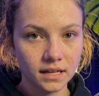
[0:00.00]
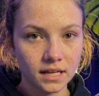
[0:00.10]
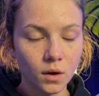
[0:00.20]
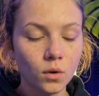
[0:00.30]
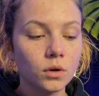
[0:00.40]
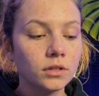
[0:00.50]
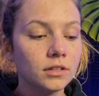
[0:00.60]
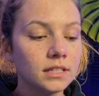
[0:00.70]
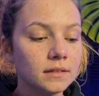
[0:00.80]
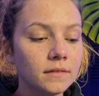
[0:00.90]
Now course
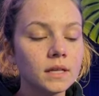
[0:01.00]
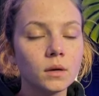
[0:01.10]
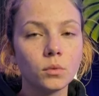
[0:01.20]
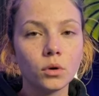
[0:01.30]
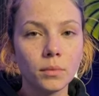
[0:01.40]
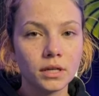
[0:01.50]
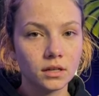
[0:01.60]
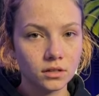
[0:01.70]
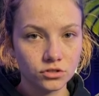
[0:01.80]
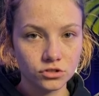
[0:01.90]
2 is available
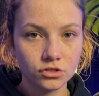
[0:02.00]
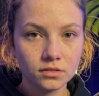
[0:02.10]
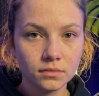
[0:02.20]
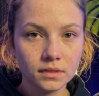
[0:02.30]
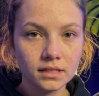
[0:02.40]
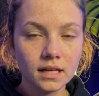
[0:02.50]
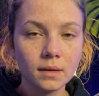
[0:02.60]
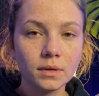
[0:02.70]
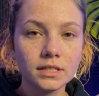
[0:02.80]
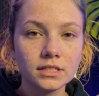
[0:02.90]
because the
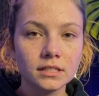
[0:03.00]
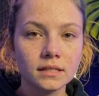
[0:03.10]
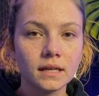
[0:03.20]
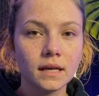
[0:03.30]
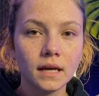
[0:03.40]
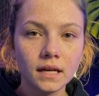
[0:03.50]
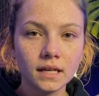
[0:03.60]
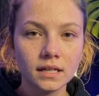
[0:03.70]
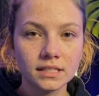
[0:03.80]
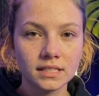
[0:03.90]
time has
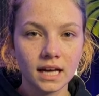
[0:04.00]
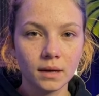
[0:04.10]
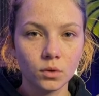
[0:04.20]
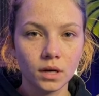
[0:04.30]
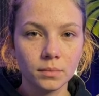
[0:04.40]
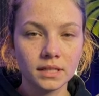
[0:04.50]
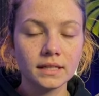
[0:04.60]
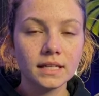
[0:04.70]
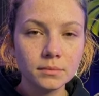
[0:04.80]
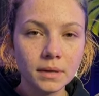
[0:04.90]
come. 1
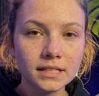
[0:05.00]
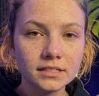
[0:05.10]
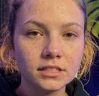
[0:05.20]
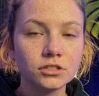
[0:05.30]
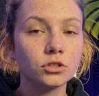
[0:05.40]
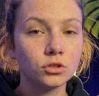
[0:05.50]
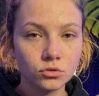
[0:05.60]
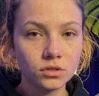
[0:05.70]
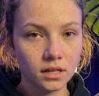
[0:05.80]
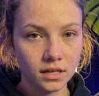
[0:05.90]
minute has passed since
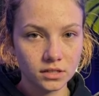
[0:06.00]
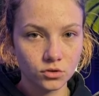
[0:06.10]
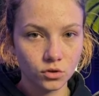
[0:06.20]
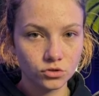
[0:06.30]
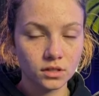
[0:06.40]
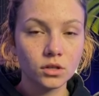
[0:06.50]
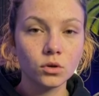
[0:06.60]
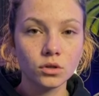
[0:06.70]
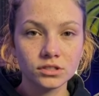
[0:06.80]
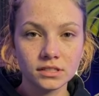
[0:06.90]
you enrolled to the
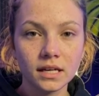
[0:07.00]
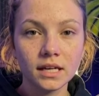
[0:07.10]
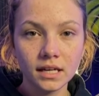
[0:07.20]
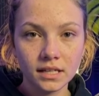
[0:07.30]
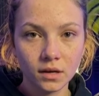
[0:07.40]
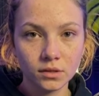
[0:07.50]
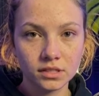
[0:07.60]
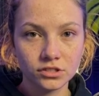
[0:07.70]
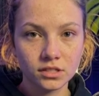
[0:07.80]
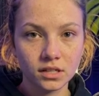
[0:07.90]
course. Now you
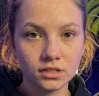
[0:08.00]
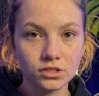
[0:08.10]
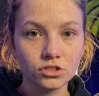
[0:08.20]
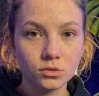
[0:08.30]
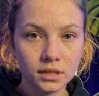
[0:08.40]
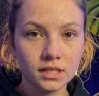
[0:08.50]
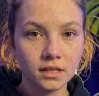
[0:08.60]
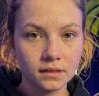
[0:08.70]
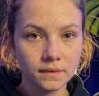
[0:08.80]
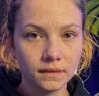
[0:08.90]
can start consuming
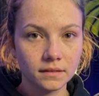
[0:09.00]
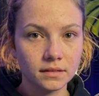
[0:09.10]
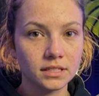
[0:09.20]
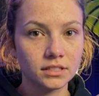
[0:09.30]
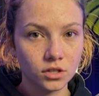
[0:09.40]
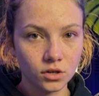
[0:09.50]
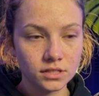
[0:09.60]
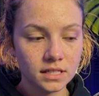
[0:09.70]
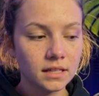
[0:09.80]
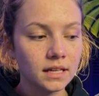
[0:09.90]
this
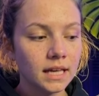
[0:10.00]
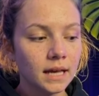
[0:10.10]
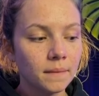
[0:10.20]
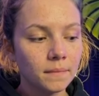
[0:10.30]
content again.